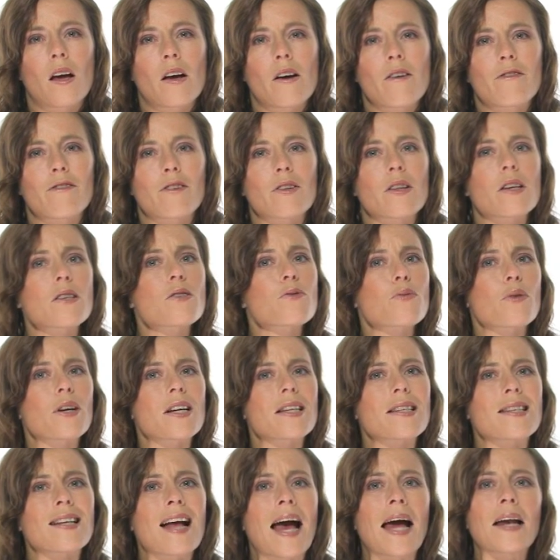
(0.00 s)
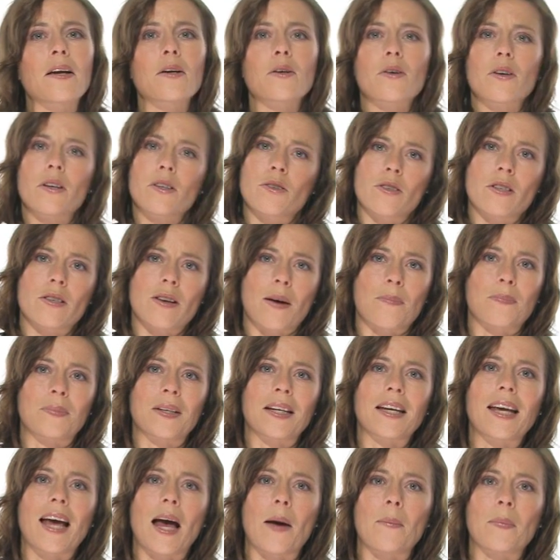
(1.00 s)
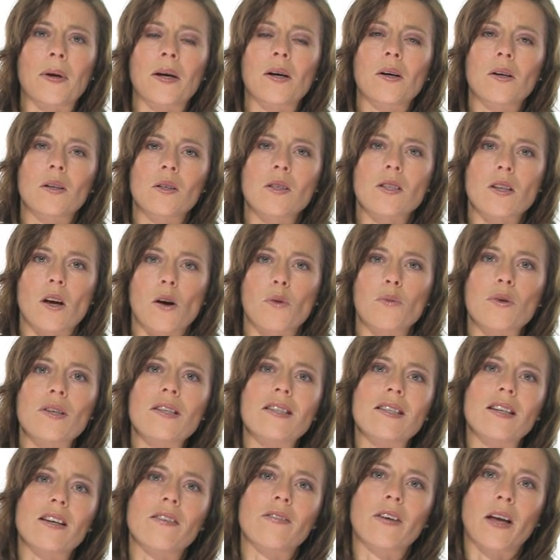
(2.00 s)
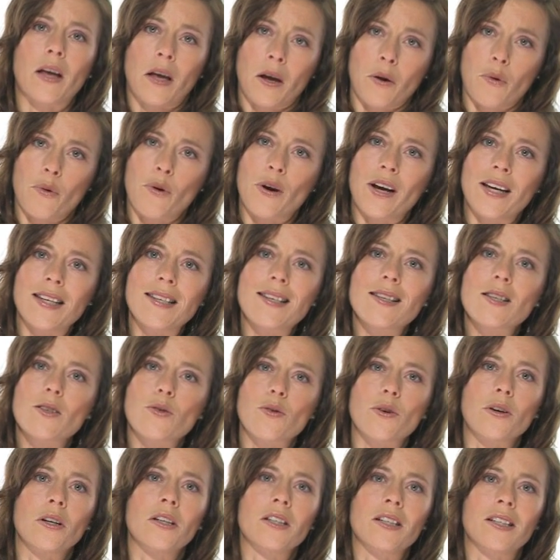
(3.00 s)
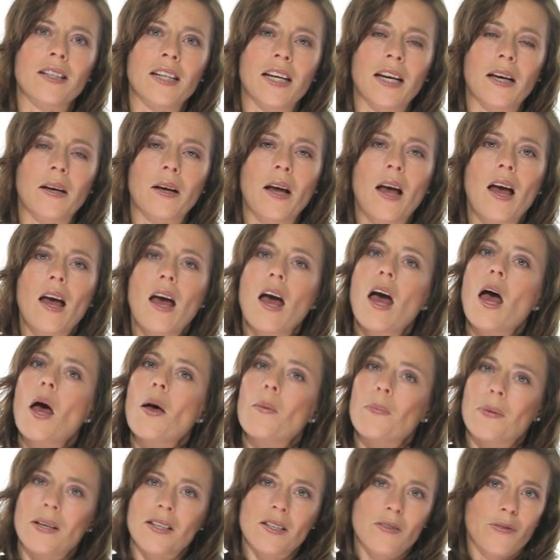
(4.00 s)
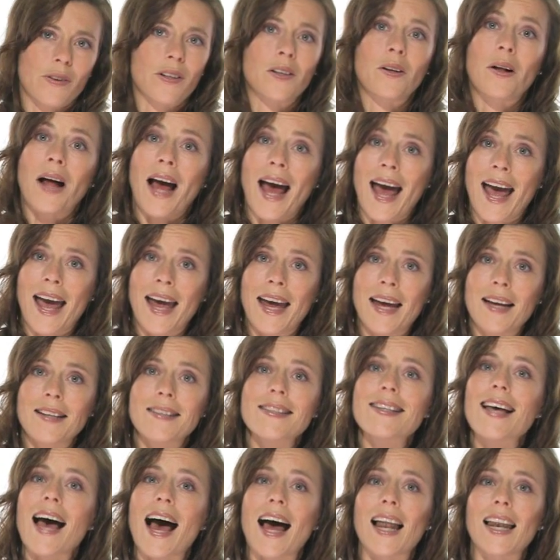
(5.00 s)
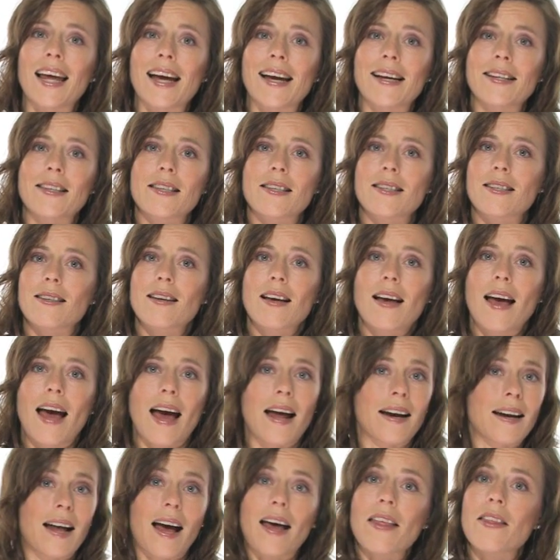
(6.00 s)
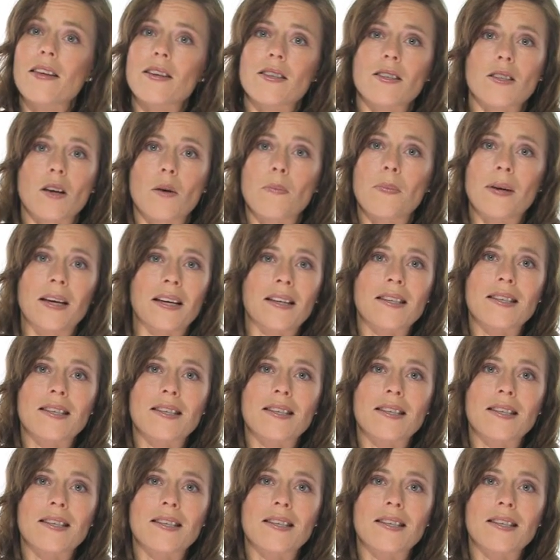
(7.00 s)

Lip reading: For this reason, endocrine-disrupting chemicals are receiving increased scrutiny. Bisphenol A, phthalates, and others are being